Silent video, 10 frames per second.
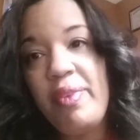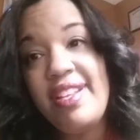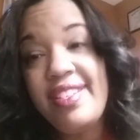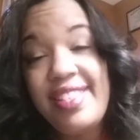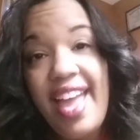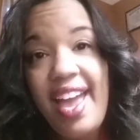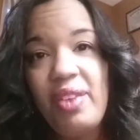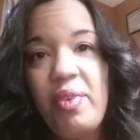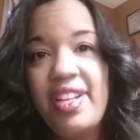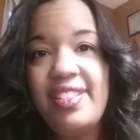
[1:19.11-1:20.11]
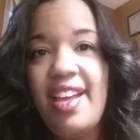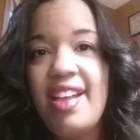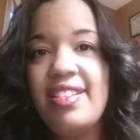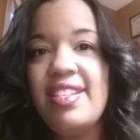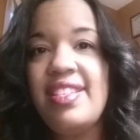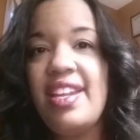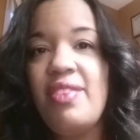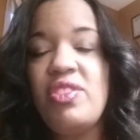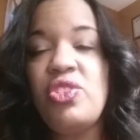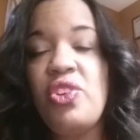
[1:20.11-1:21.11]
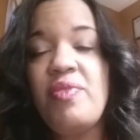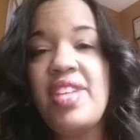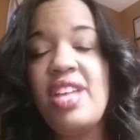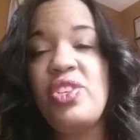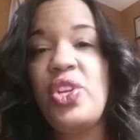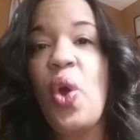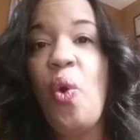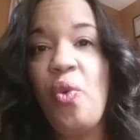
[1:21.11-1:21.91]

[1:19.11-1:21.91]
but instead what it does is that it serves as an